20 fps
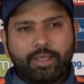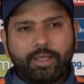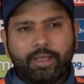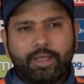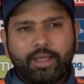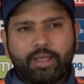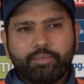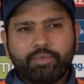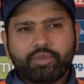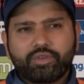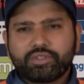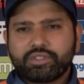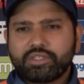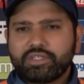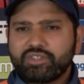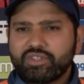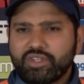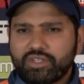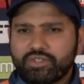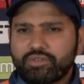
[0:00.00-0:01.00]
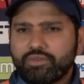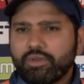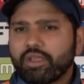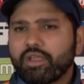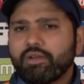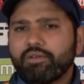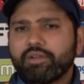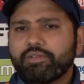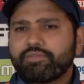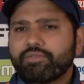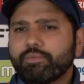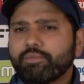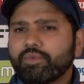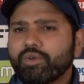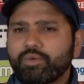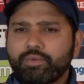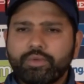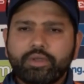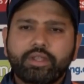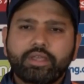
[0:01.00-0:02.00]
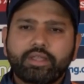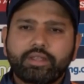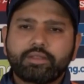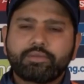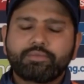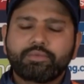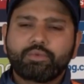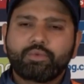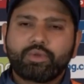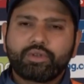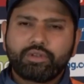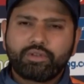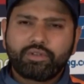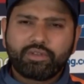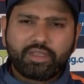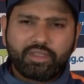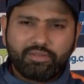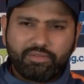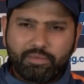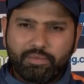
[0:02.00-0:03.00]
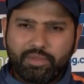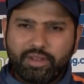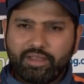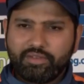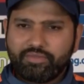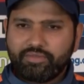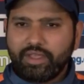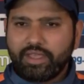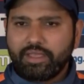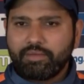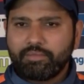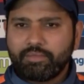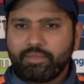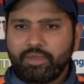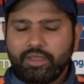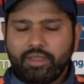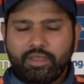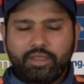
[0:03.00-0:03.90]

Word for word: Uh, because he just recovered from COVID, and we wanted to give him enough time,